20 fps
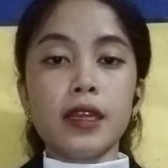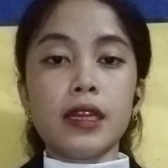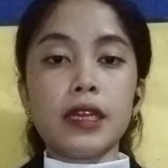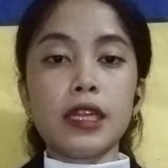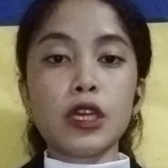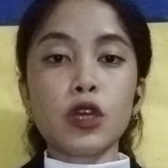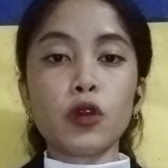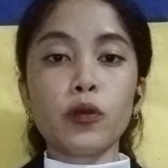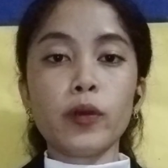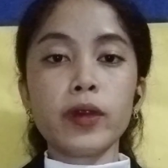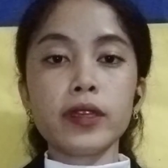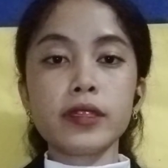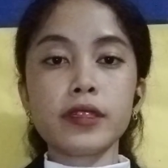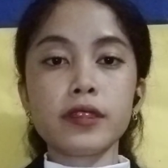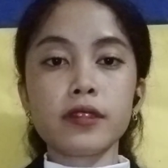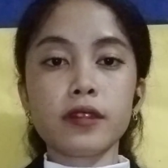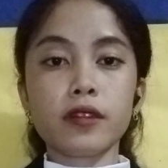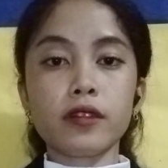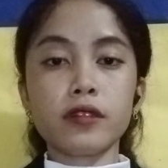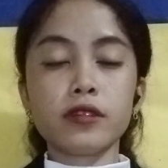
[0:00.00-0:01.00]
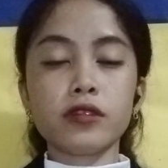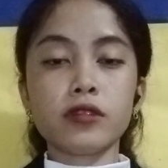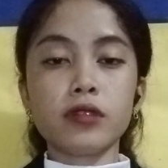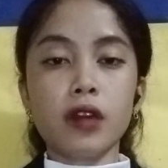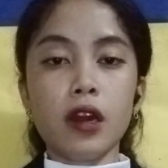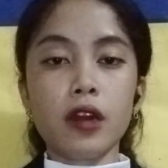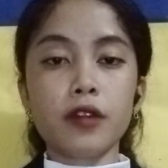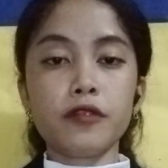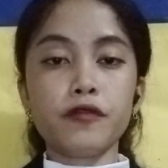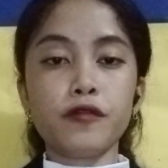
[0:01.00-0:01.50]
Linguists
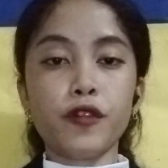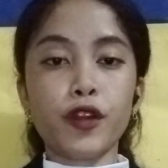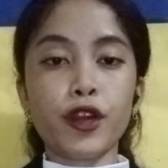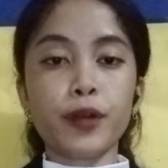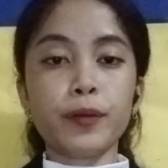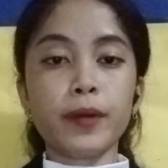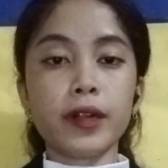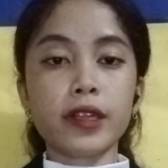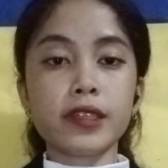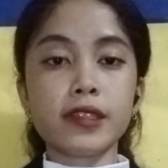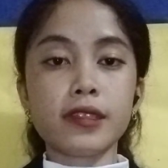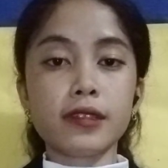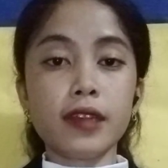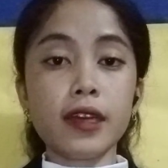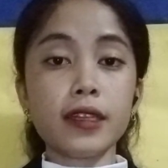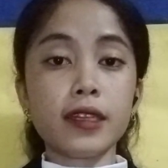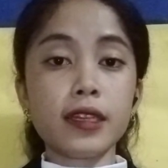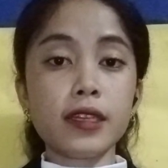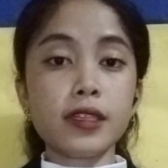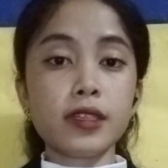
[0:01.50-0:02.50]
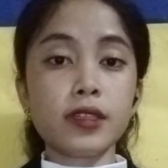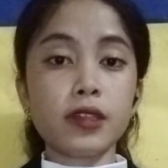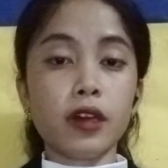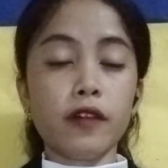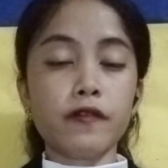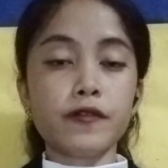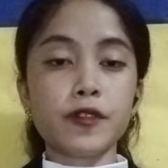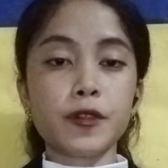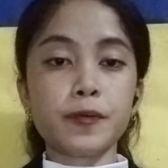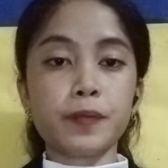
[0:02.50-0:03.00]
conduct formal studies
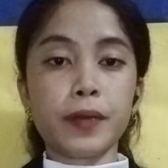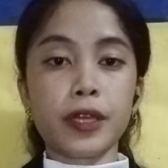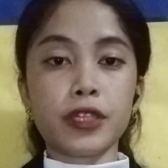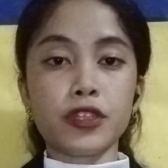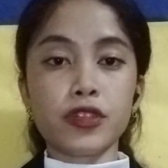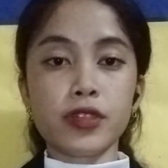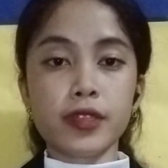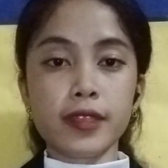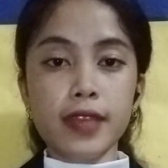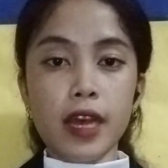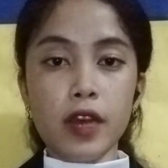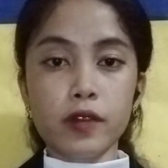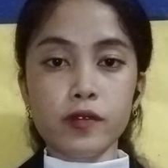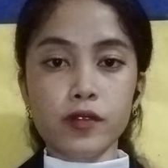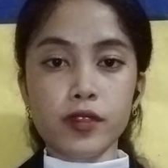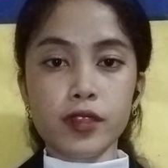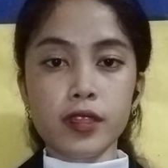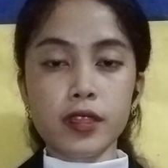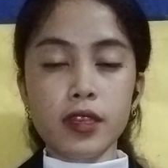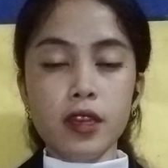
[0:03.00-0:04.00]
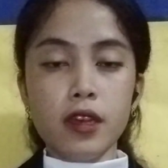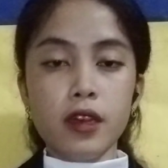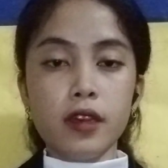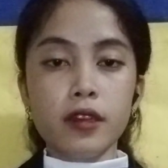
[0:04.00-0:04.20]
of speech sounds,